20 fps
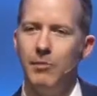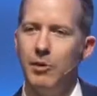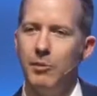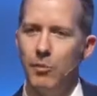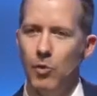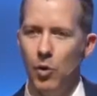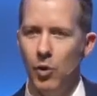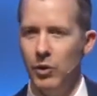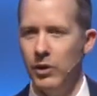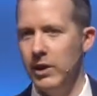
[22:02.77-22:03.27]

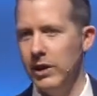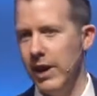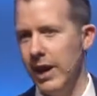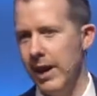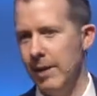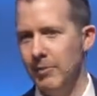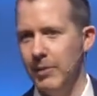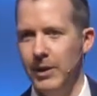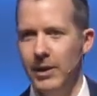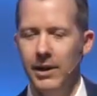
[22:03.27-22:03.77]
more than
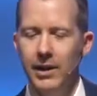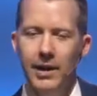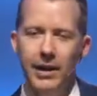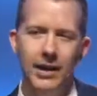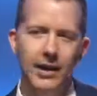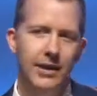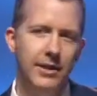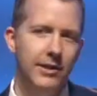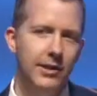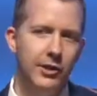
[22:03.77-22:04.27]
happy
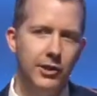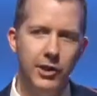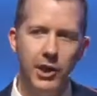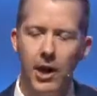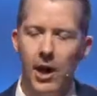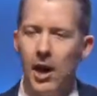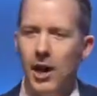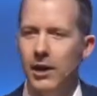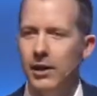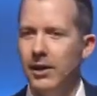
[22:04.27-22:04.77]
to
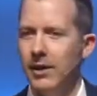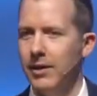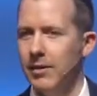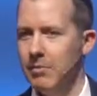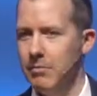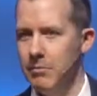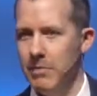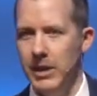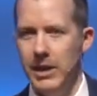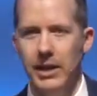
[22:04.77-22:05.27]
talk,
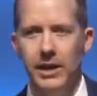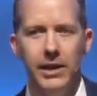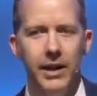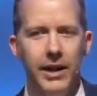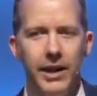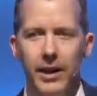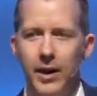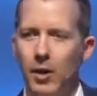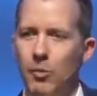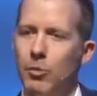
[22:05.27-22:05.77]
meet,
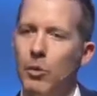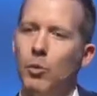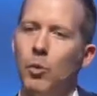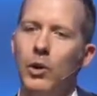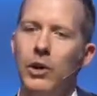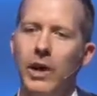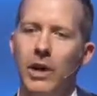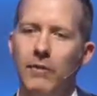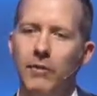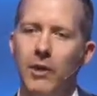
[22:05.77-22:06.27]
help,
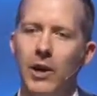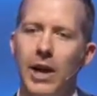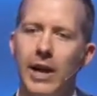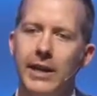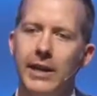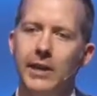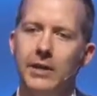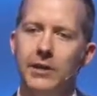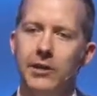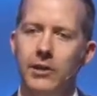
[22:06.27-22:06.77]
whatever I
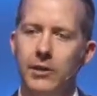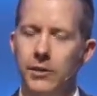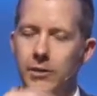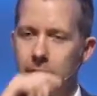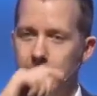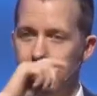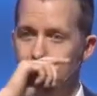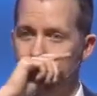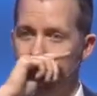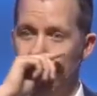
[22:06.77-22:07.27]
can do
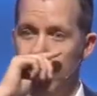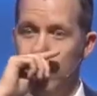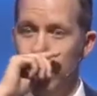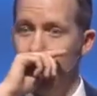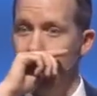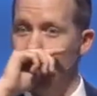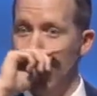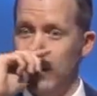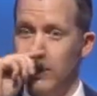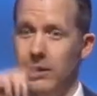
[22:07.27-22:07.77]
to
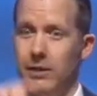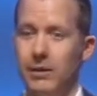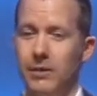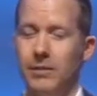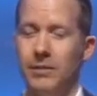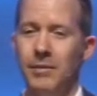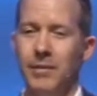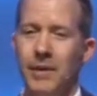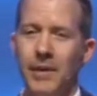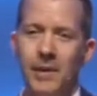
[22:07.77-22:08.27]
unblock you.
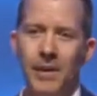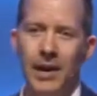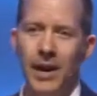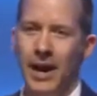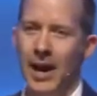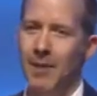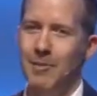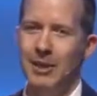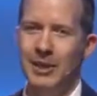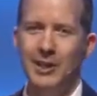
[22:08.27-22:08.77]

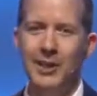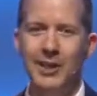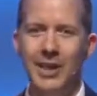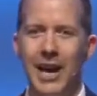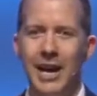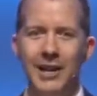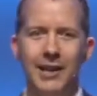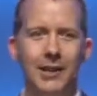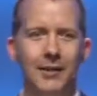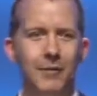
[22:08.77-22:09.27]
I'm
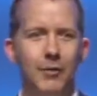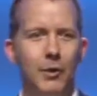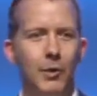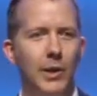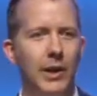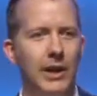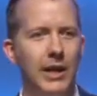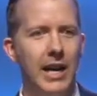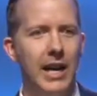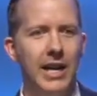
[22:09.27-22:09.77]
excited for
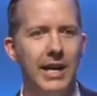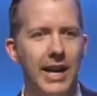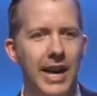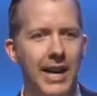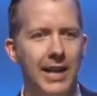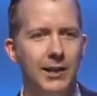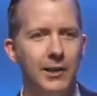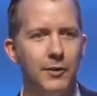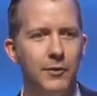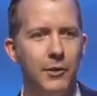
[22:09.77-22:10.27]
what God
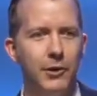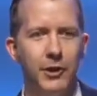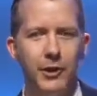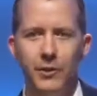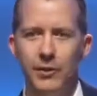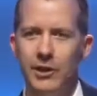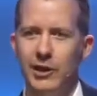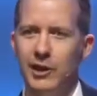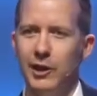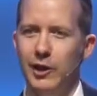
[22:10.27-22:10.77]
has for you.
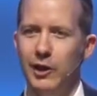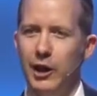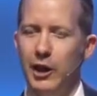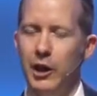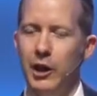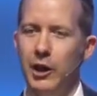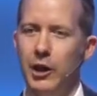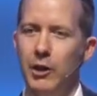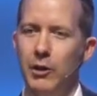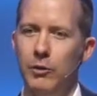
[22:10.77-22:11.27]
This is a
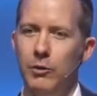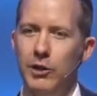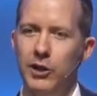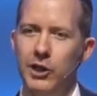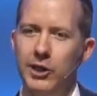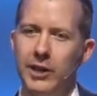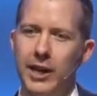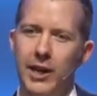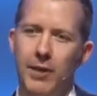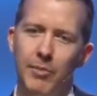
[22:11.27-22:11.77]
huge
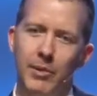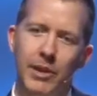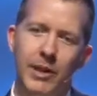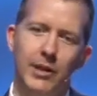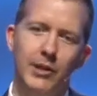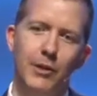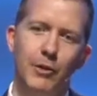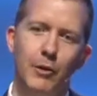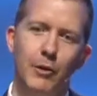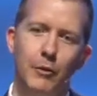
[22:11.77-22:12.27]
step in
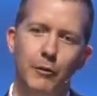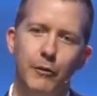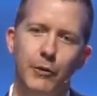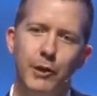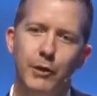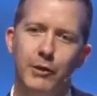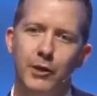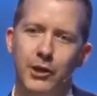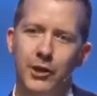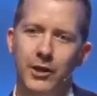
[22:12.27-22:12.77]
your
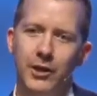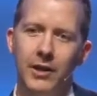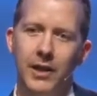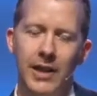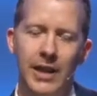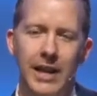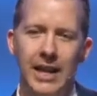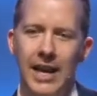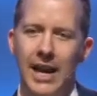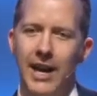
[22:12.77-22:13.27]
future,
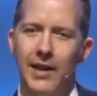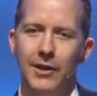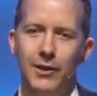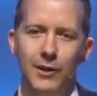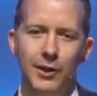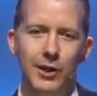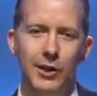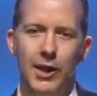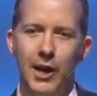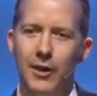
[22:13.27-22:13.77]
and
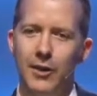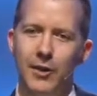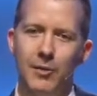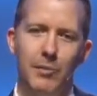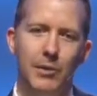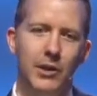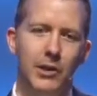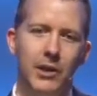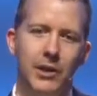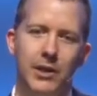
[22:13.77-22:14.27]
there's nothing
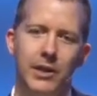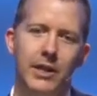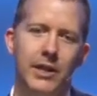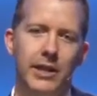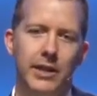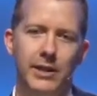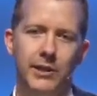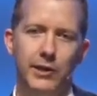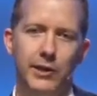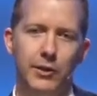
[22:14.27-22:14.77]
but good
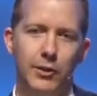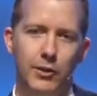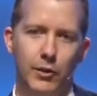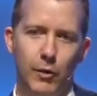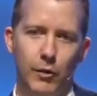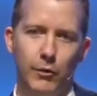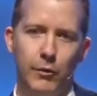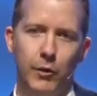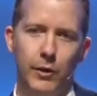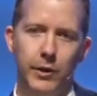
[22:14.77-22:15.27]
things in store
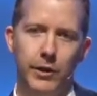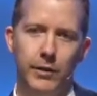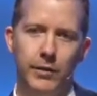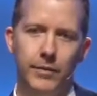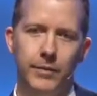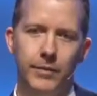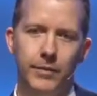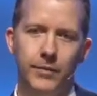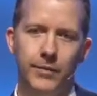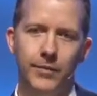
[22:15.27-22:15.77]
for you.
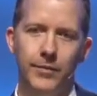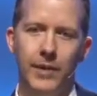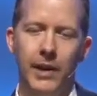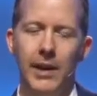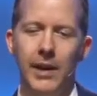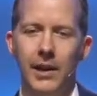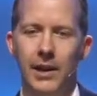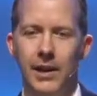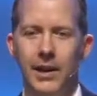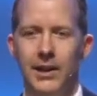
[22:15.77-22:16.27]

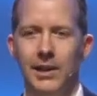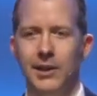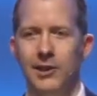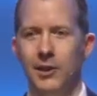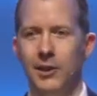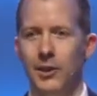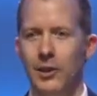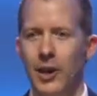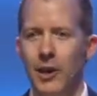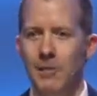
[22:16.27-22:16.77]

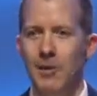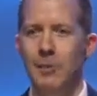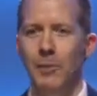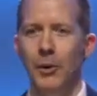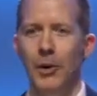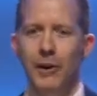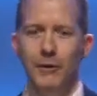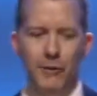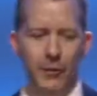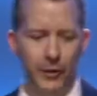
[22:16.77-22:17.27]
So let me
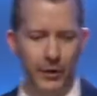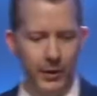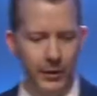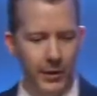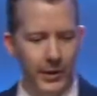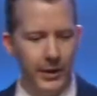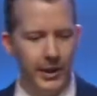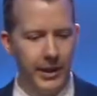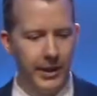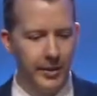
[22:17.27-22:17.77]
pray for you,
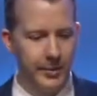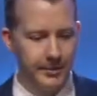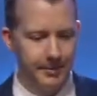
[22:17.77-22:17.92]
will you?